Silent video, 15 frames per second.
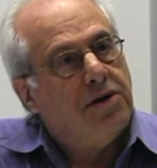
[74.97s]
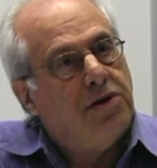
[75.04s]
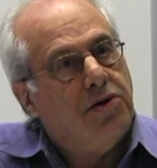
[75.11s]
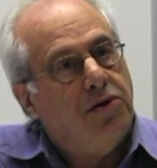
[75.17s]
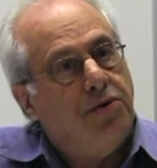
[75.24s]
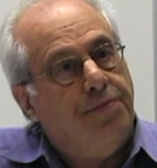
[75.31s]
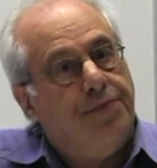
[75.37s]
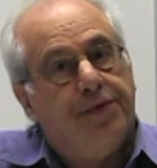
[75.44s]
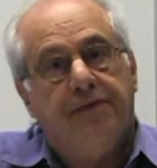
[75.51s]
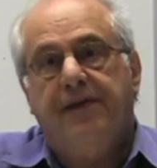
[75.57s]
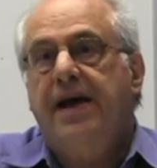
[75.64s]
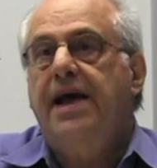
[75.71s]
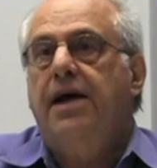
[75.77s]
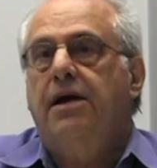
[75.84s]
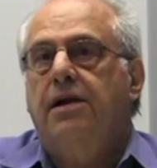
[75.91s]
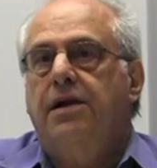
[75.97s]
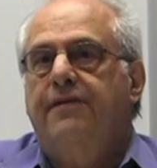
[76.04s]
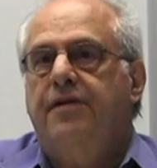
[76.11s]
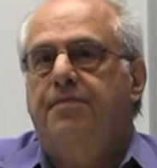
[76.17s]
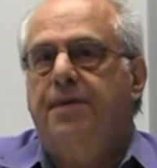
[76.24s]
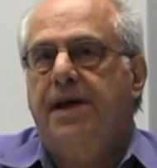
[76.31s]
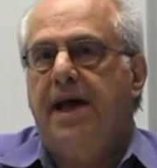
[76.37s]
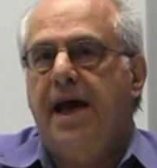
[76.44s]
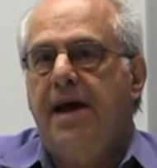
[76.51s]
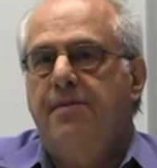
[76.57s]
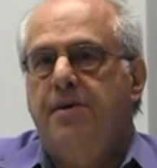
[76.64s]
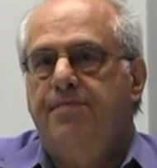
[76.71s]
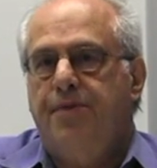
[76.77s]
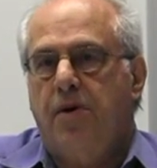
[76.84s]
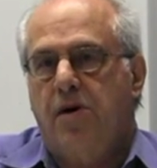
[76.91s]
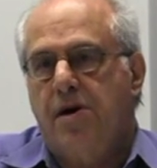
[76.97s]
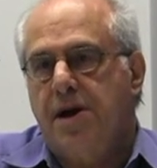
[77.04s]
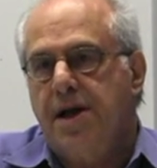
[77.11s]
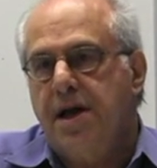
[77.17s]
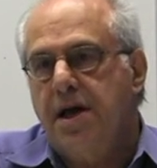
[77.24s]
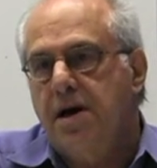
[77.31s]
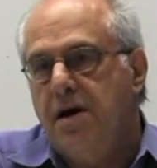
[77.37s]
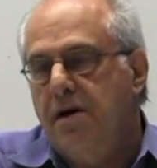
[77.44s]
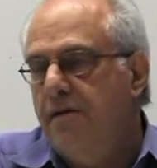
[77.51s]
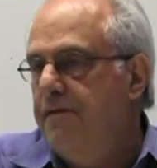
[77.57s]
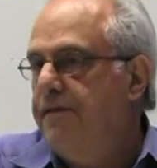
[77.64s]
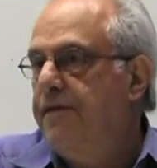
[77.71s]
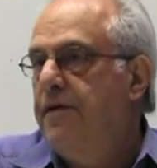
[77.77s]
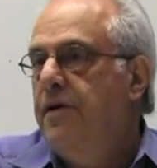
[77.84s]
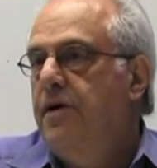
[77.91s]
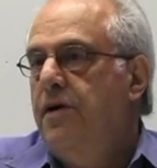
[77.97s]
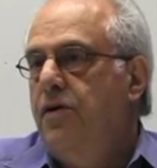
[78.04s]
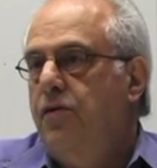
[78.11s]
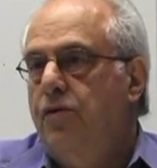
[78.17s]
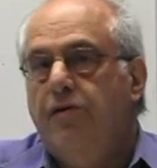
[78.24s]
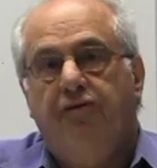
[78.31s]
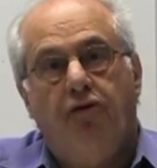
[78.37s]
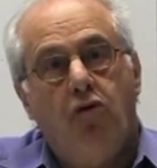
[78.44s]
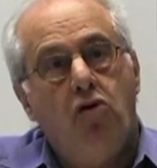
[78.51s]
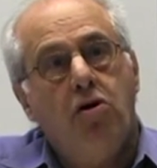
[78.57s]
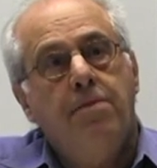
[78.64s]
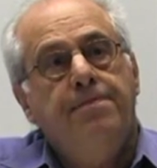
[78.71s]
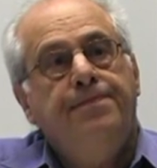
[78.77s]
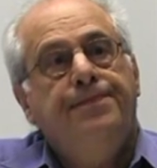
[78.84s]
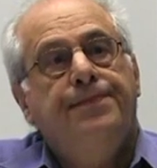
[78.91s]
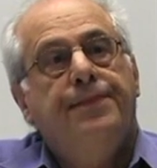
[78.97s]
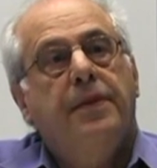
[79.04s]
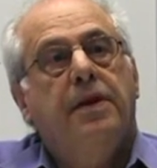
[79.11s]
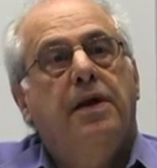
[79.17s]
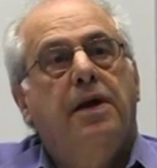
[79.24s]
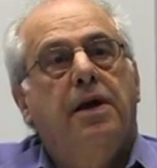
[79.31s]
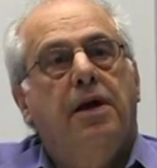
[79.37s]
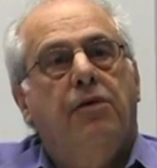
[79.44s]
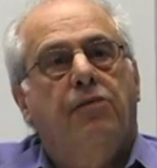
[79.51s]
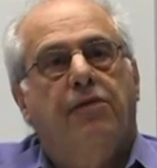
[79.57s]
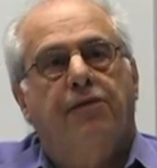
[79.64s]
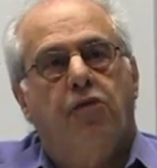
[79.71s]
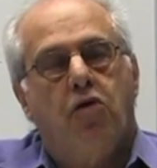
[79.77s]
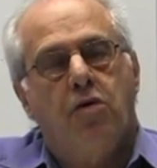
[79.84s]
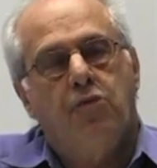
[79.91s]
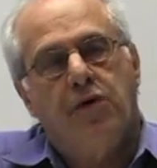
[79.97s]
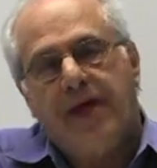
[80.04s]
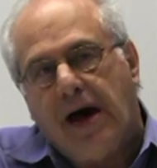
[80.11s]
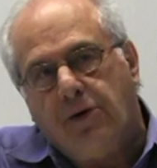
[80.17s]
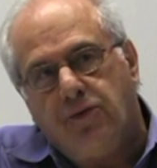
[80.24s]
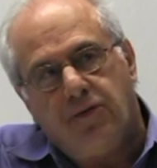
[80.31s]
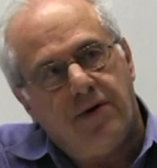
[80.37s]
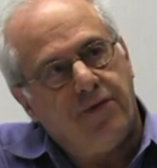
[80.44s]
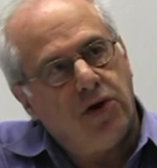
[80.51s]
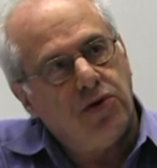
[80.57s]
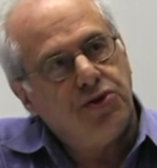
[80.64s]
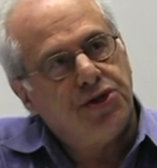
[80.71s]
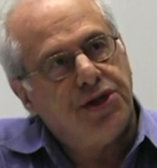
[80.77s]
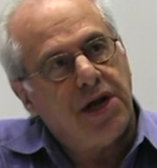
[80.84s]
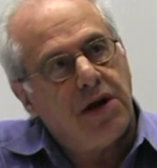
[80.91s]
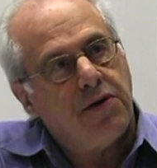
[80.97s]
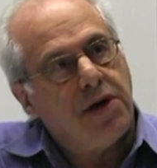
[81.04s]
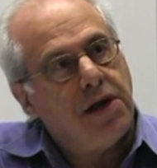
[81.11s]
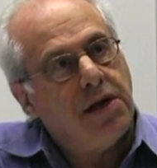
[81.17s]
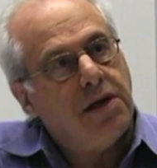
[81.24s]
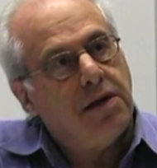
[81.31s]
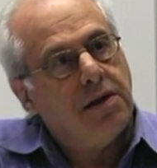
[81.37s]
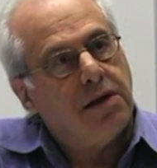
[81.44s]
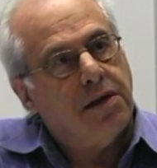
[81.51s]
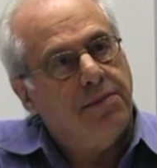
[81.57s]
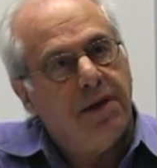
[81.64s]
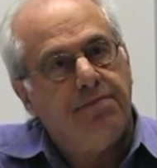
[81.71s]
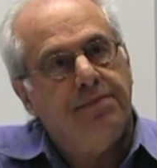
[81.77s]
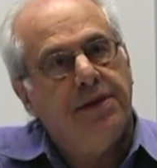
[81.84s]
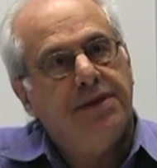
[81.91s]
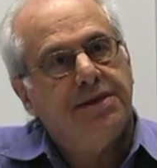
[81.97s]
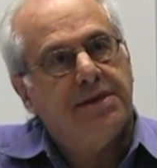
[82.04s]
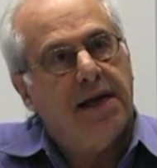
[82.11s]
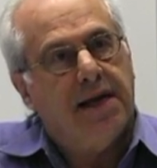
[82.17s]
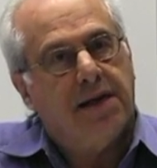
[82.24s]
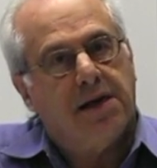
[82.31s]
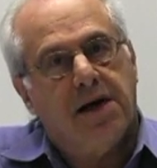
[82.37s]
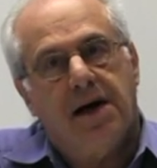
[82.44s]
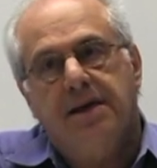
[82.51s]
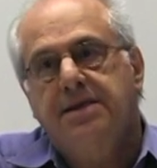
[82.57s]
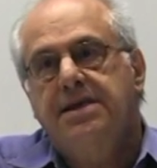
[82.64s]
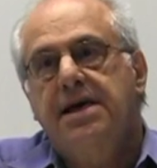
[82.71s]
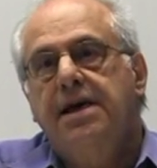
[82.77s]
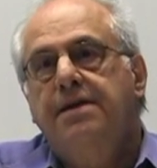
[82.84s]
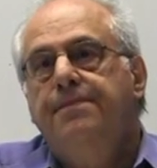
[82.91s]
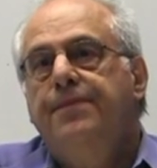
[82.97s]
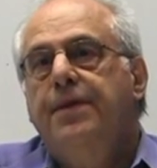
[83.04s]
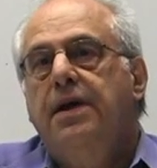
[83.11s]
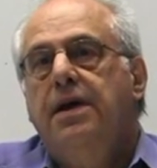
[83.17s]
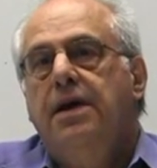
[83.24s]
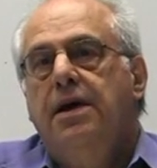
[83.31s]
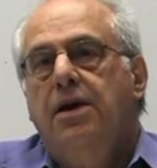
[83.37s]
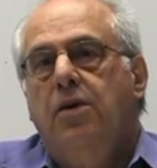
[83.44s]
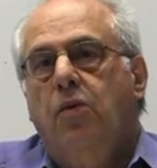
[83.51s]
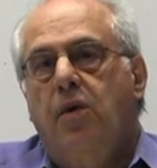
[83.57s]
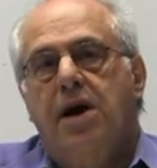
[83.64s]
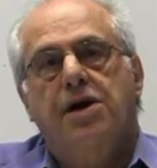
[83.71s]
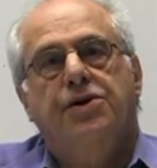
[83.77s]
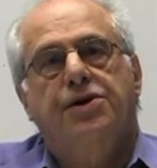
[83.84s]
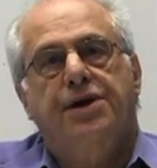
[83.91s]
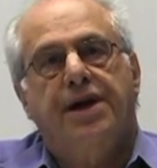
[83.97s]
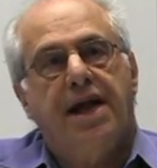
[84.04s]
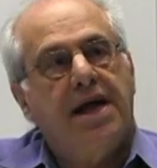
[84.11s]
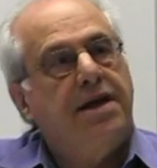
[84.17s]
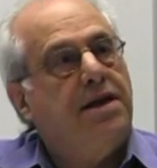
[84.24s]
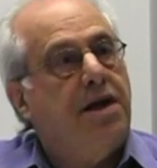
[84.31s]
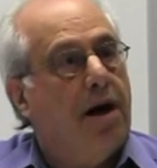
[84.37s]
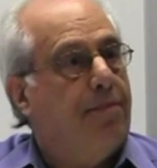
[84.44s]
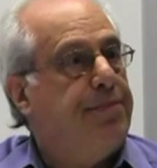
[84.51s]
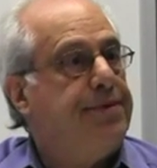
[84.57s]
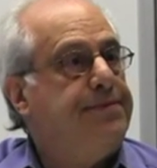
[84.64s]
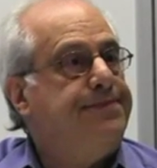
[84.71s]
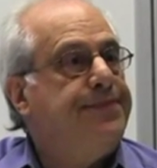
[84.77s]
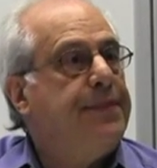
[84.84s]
could prevail, if it became a party of reform without revolutionary commitments and content, where could it end up?